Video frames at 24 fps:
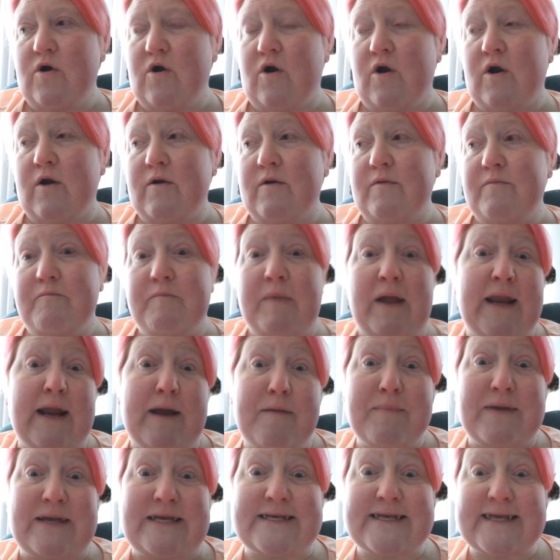or may
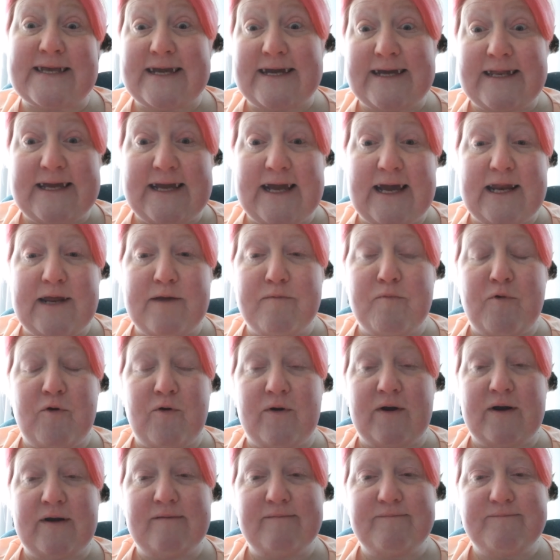not be skinny
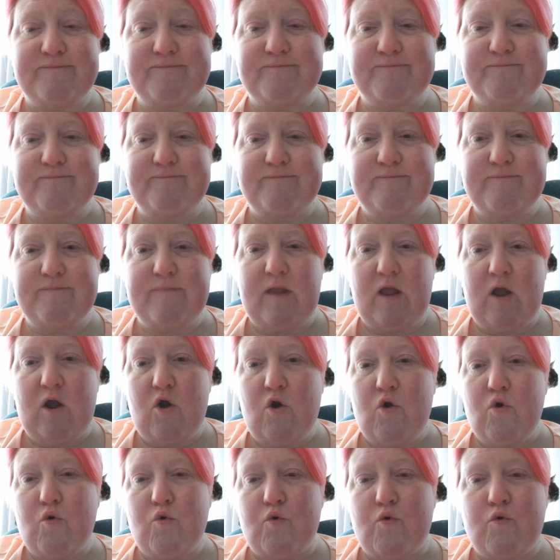anymore,
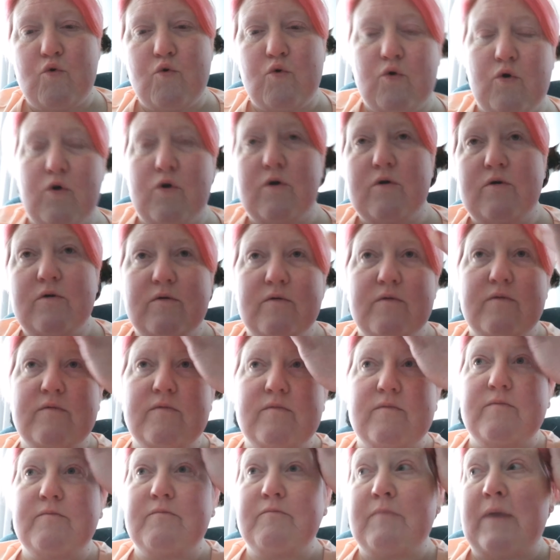or
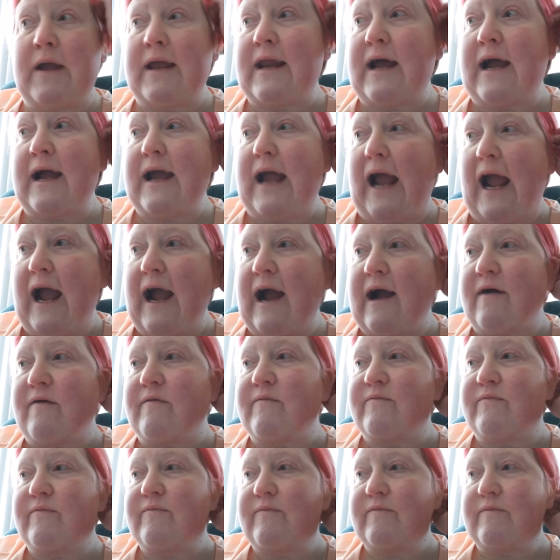may not
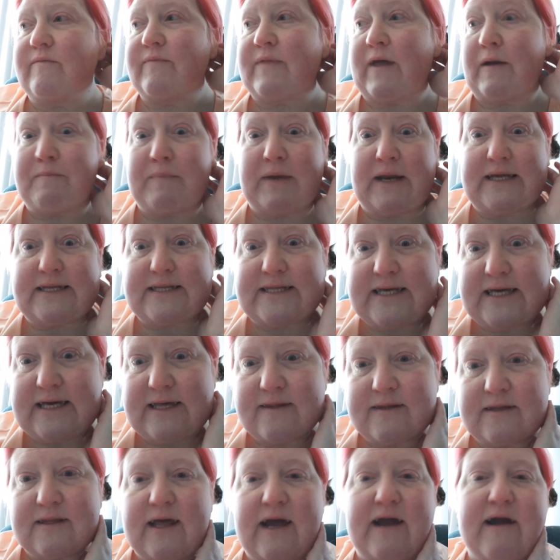have that many
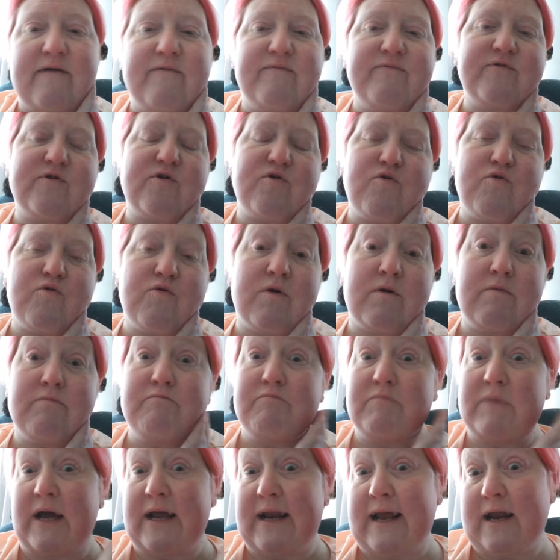teeth left or
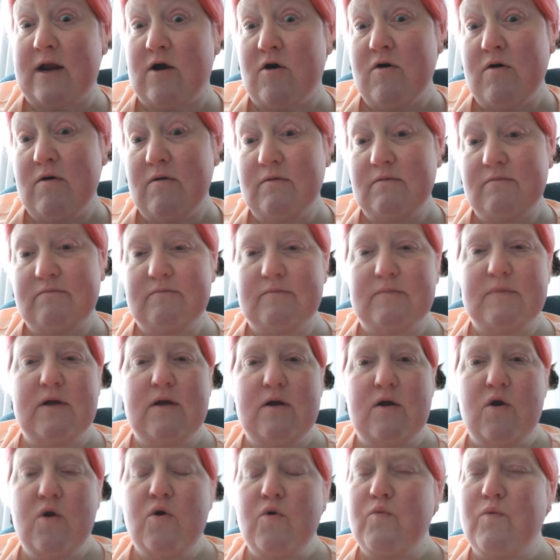none at all.
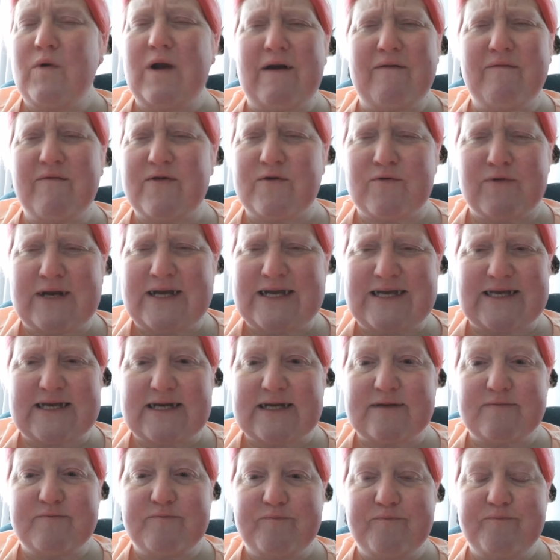Whatever the
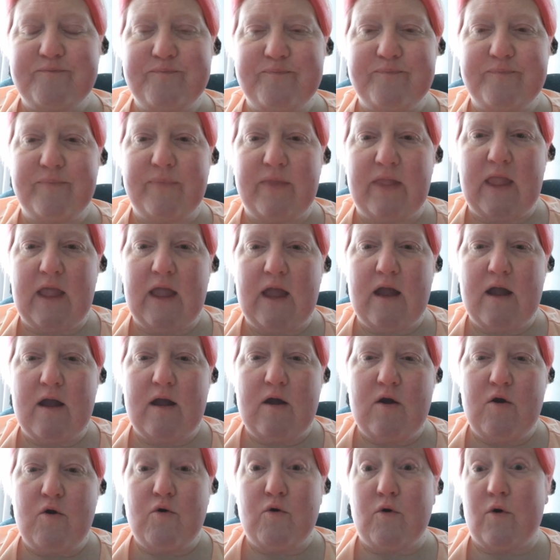reason,
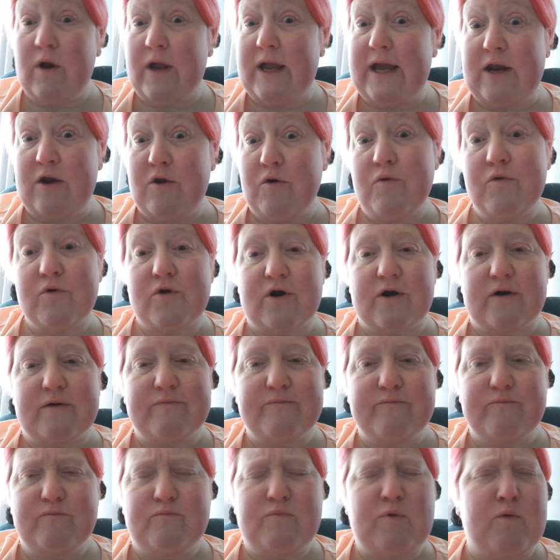we're getting older.
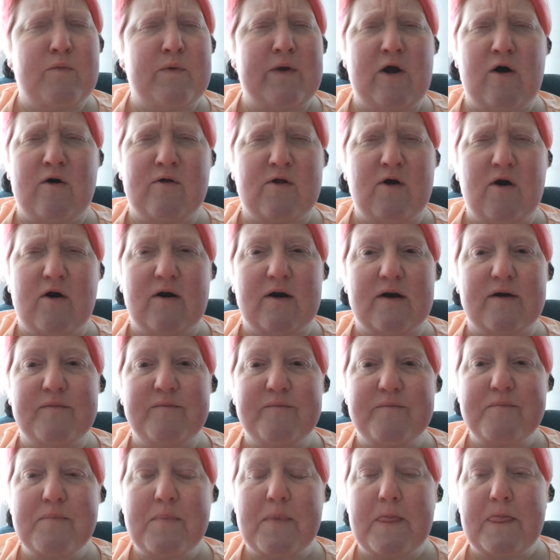Well, we all are.
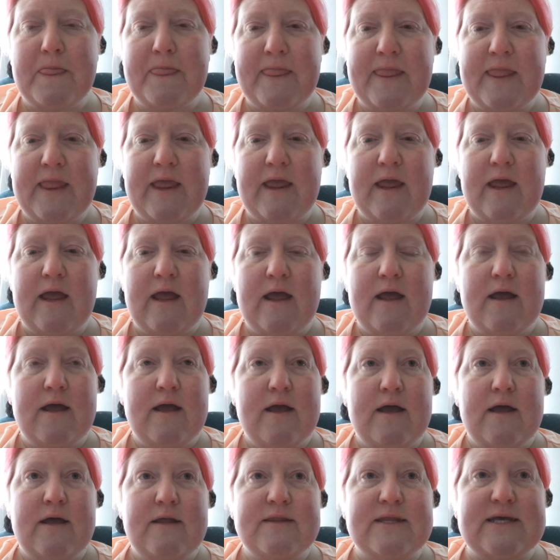
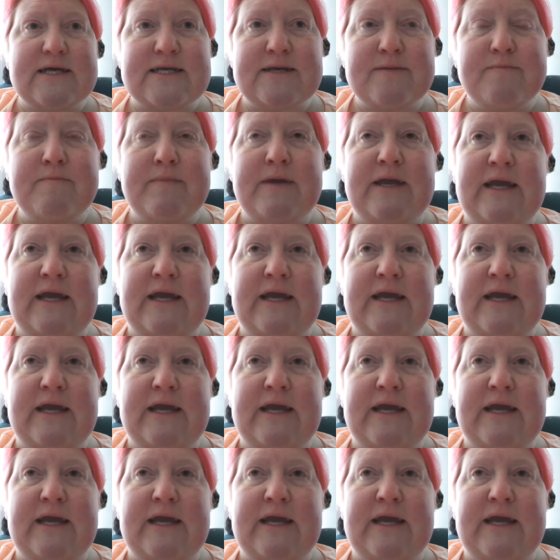Doesn't